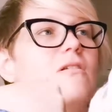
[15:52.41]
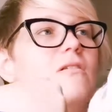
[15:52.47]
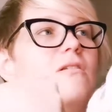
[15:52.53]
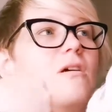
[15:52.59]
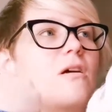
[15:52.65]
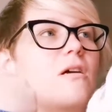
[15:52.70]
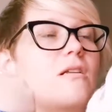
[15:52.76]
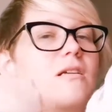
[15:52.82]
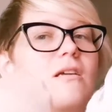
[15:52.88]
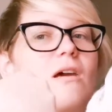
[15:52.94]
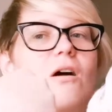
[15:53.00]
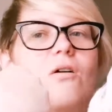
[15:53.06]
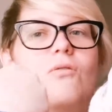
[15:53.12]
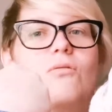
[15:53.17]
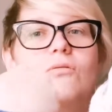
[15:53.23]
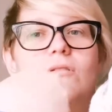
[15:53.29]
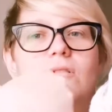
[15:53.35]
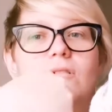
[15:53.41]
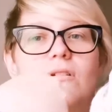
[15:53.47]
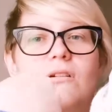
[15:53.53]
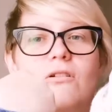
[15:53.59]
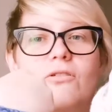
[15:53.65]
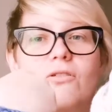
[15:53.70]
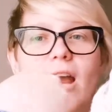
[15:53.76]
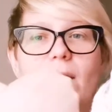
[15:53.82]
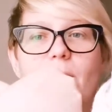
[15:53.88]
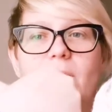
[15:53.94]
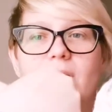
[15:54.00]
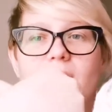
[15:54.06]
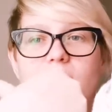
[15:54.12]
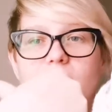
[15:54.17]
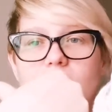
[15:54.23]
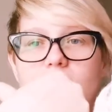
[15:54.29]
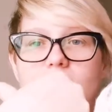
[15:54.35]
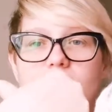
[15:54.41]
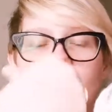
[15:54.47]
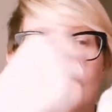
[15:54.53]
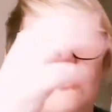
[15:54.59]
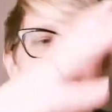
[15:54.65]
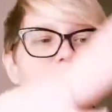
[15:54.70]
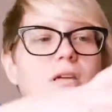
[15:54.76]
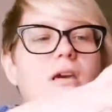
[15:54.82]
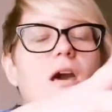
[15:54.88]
dirty old crappy shirts just